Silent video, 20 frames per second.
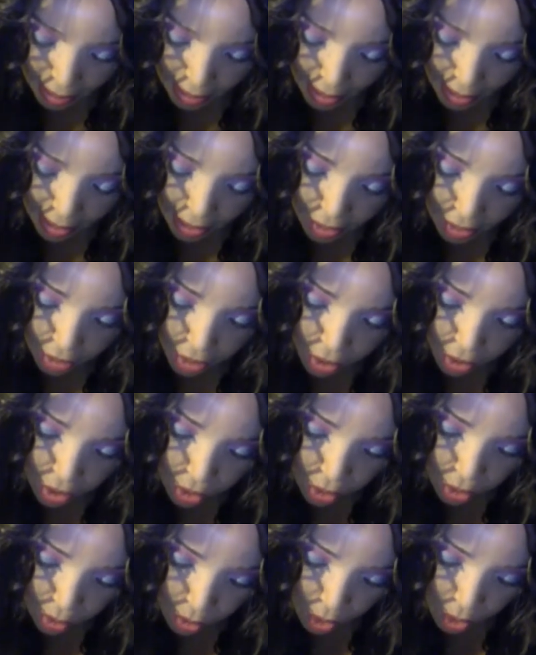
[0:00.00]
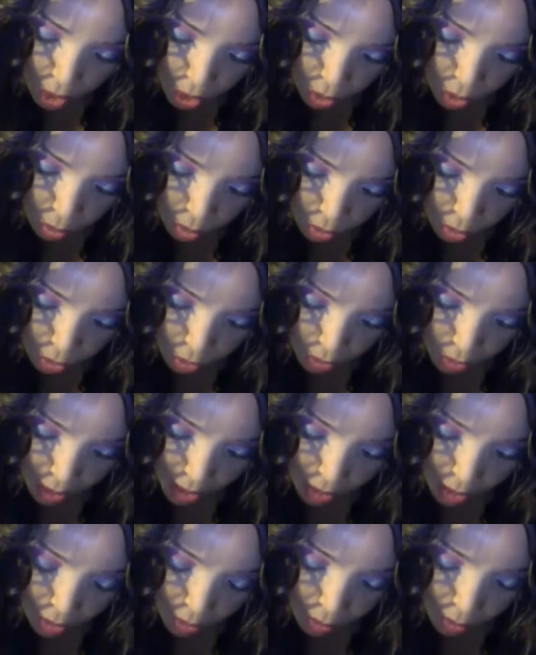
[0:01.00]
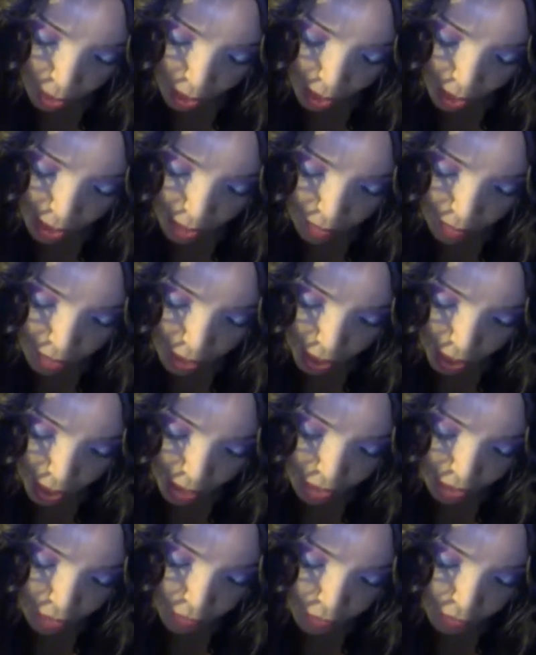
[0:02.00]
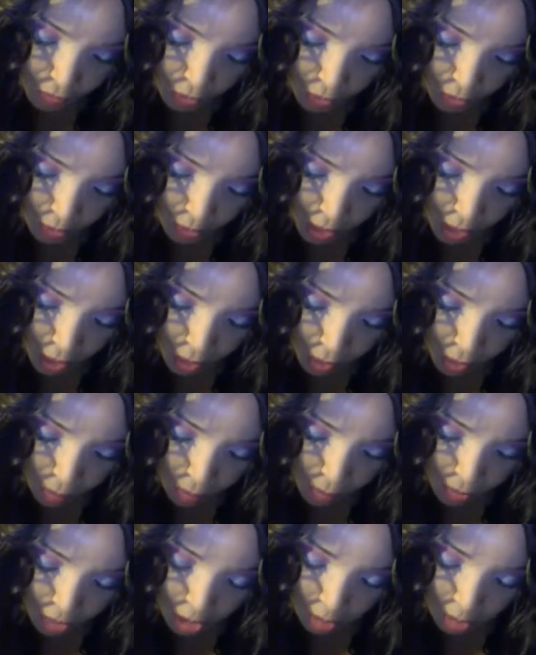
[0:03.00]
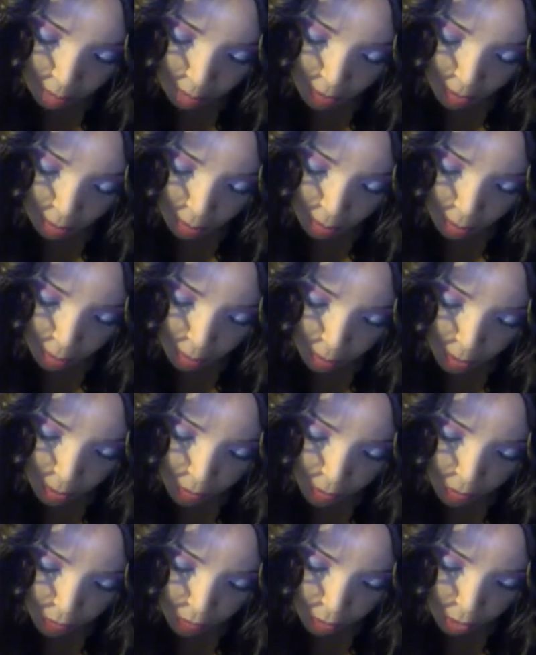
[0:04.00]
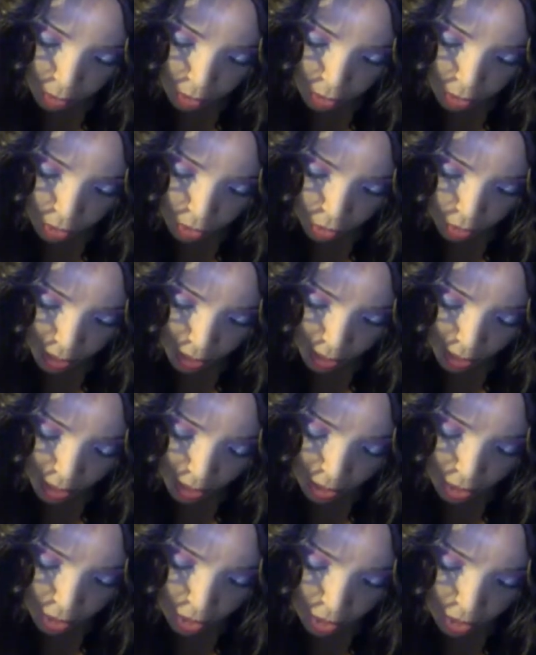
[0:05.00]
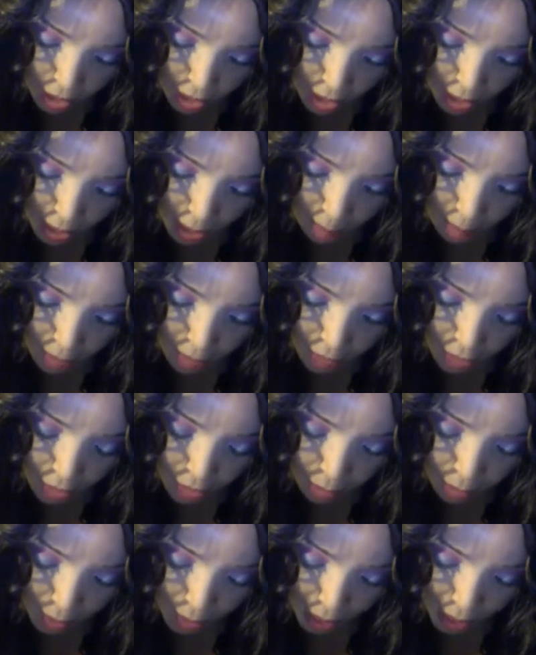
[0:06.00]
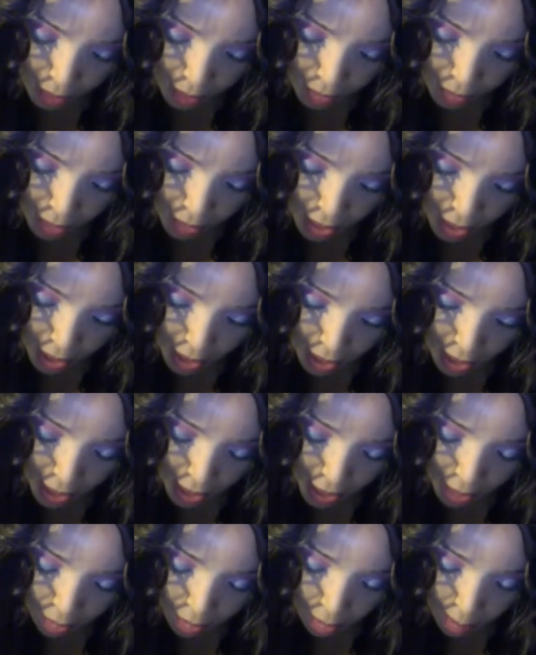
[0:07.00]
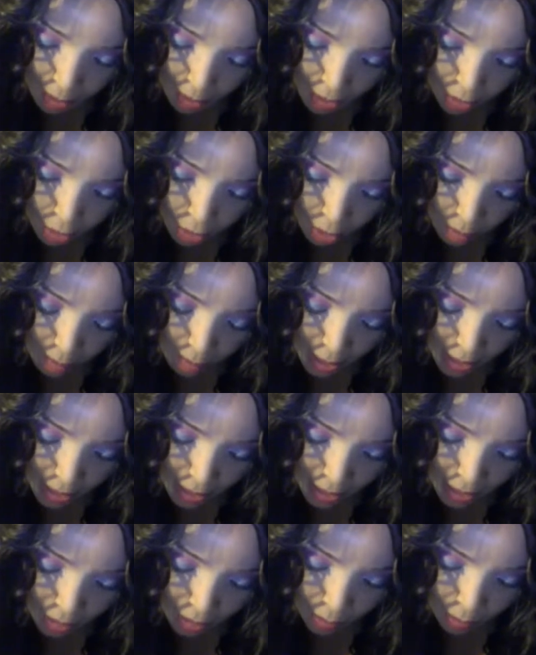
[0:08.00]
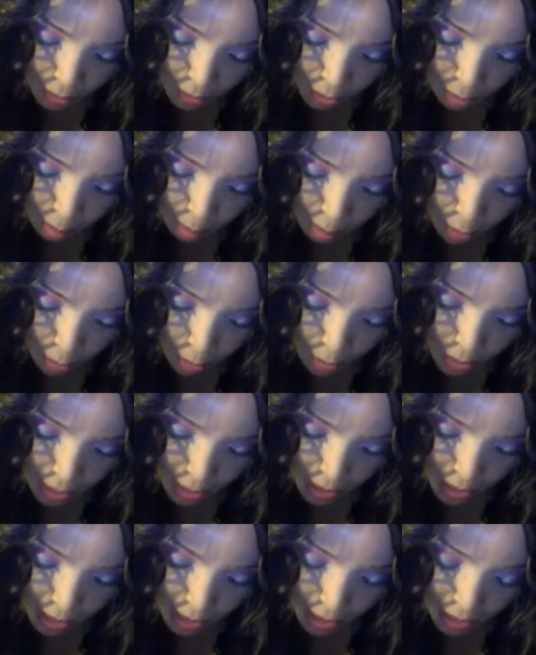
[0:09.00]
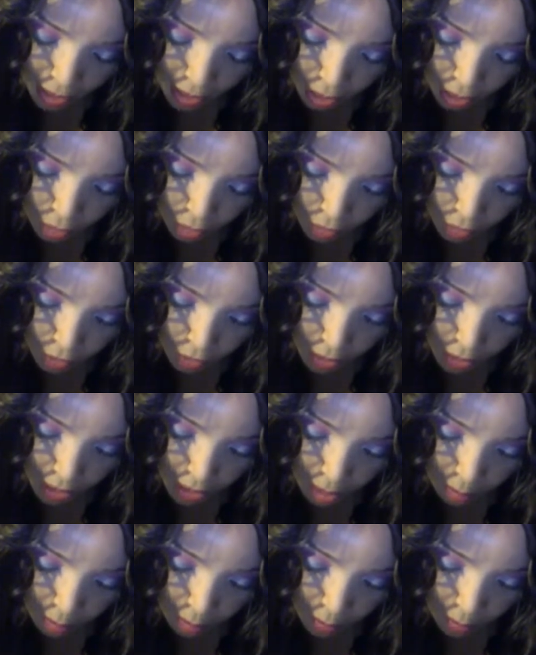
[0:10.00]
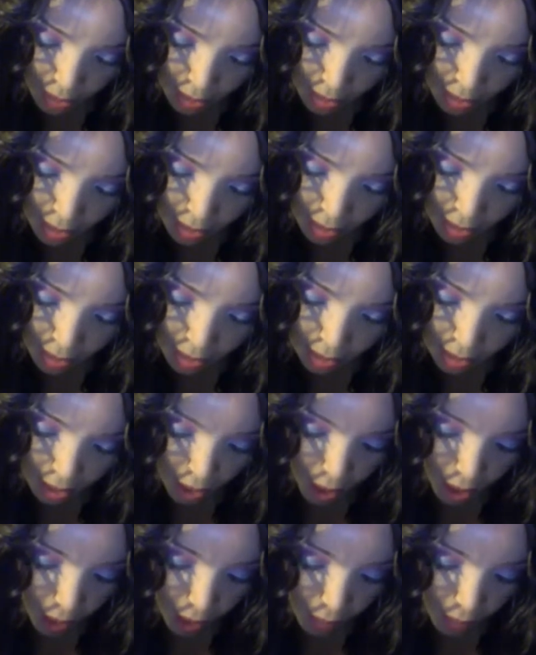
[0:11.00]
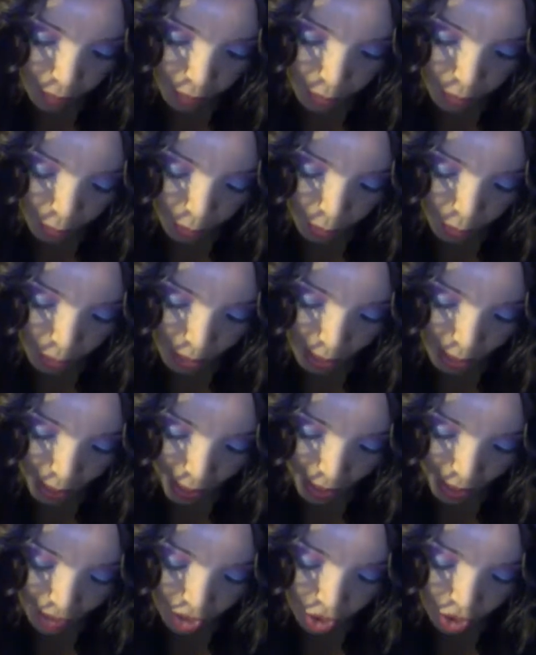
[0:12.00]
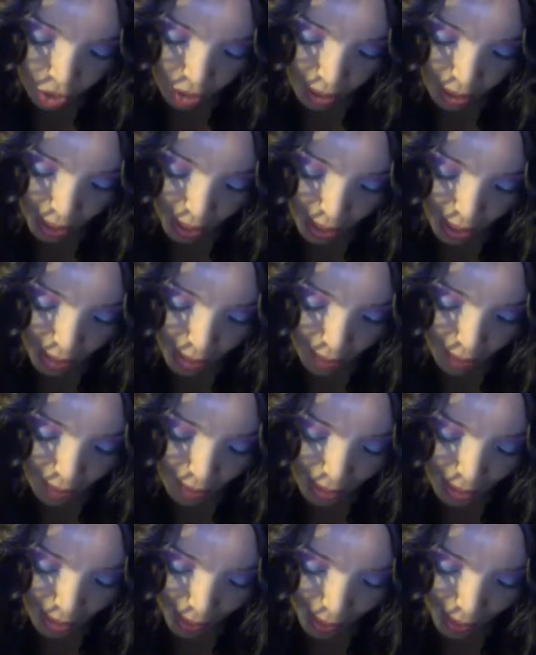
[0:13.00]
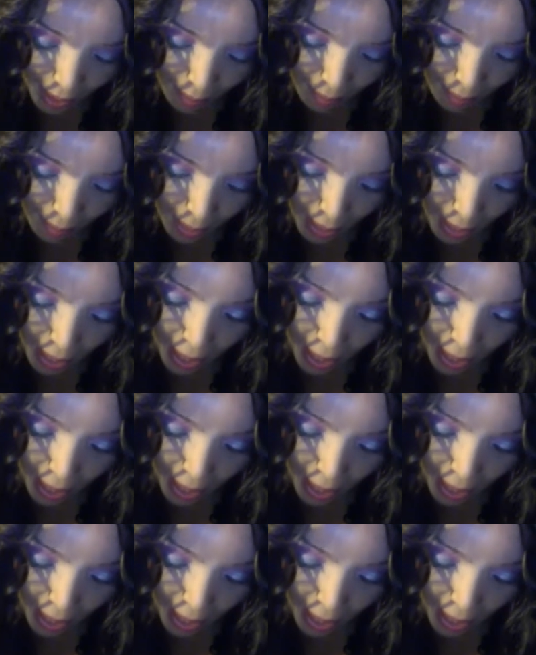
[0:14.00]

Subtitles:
he too will drink the wine of God's fury, which has been poured full strength into the cup of his wrath. He will be tormented with burning sulfur in the presence of the holy angels and of the Lamb.